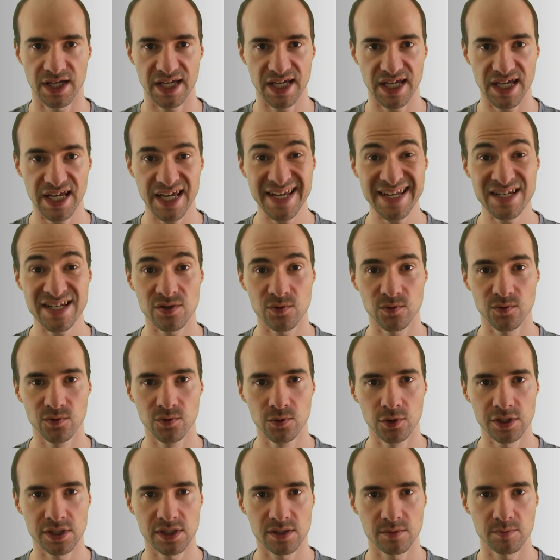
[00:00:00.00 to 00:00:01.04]
It
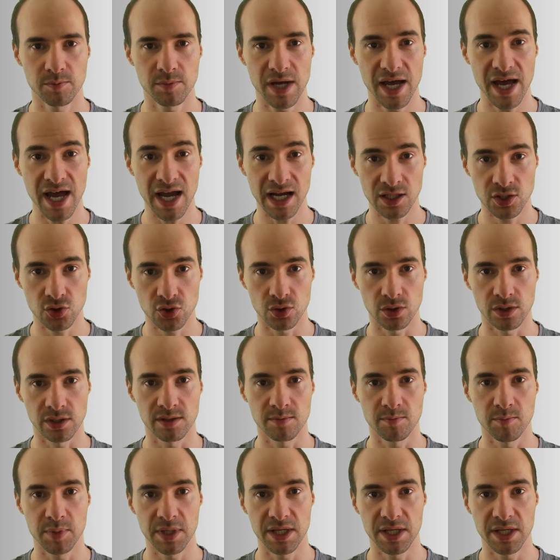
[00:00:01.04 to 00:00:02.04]
would actually be